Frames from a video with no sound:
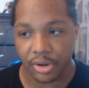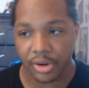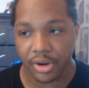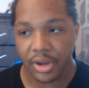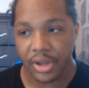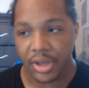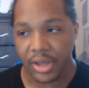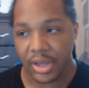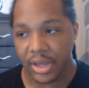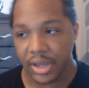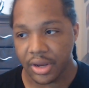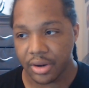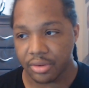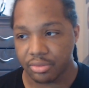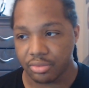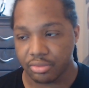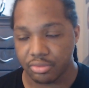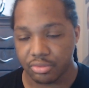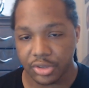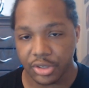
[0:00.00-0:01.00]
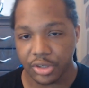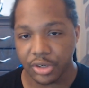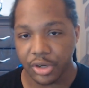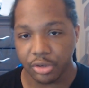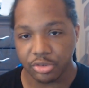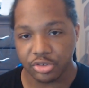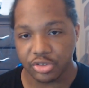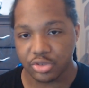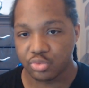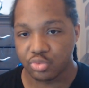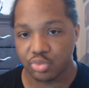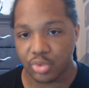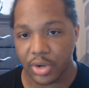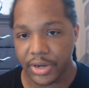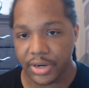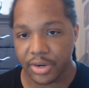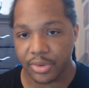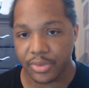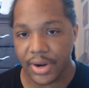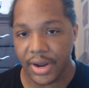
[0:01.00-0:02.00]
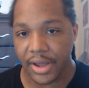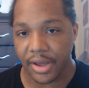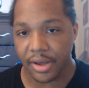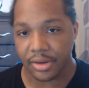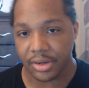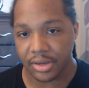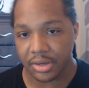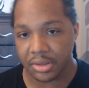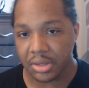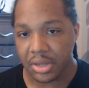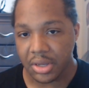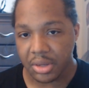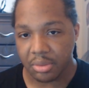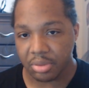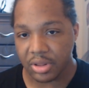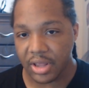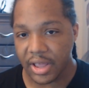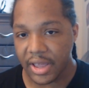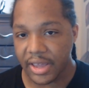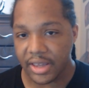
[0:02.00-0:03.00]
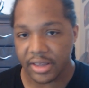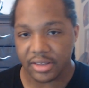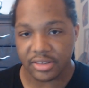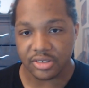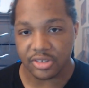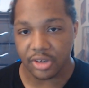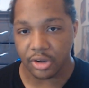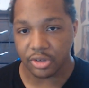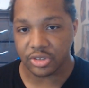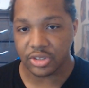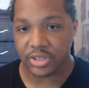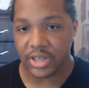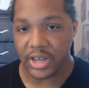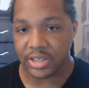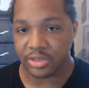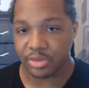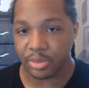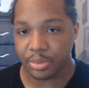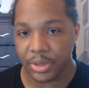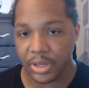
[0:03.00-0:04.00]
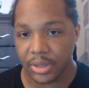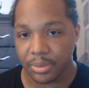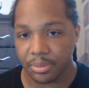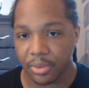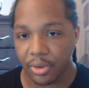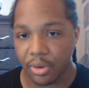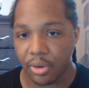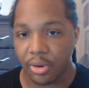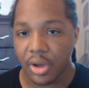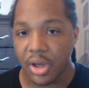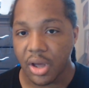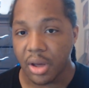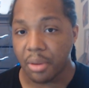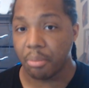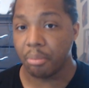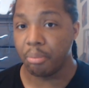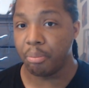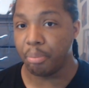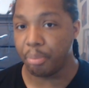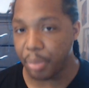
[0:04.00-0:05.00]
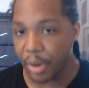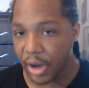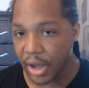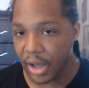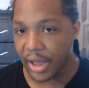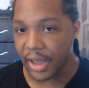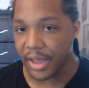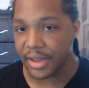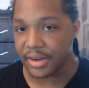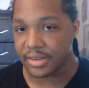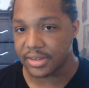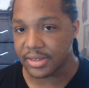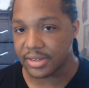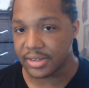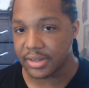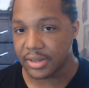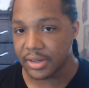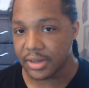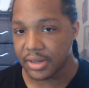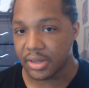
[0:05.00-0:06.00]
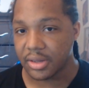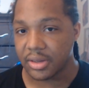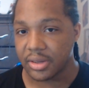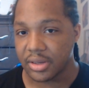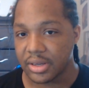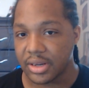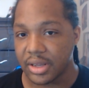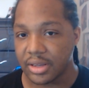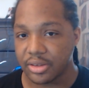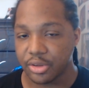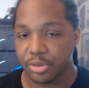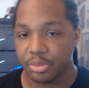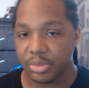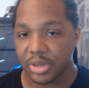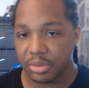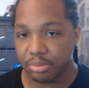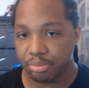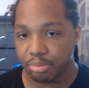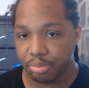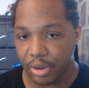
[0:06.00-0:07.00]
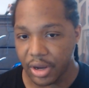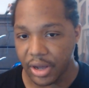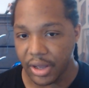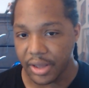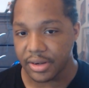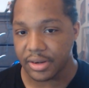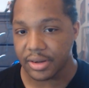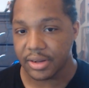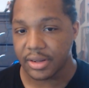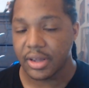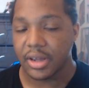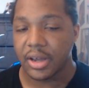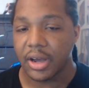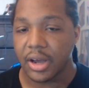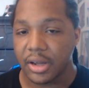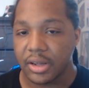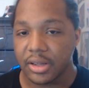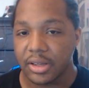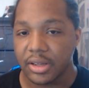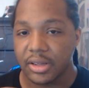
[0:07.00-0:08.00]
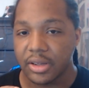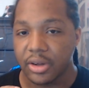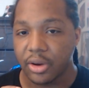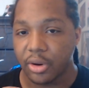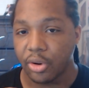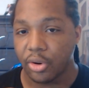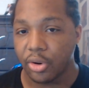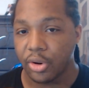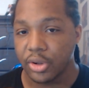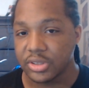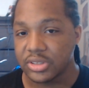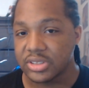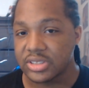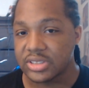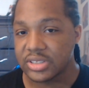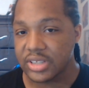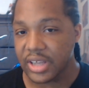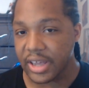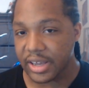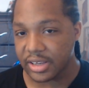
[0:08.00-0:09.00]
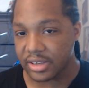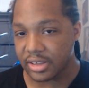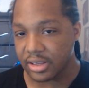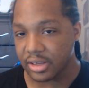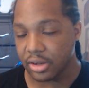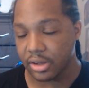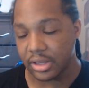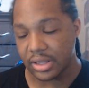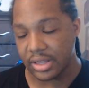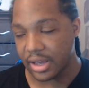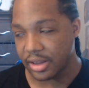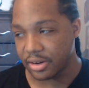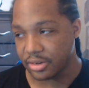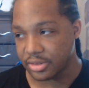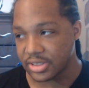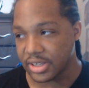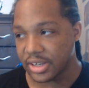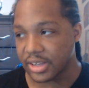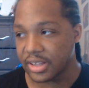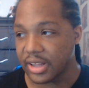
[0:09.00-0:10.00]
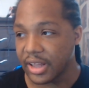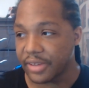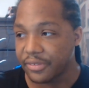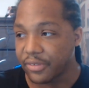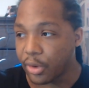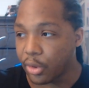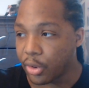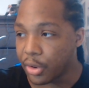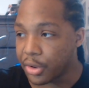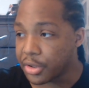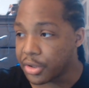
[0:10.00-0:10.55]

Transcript: and, you know, just run around and play and socialize with people. But, and I do mean but, on Sec, not on Second Life, on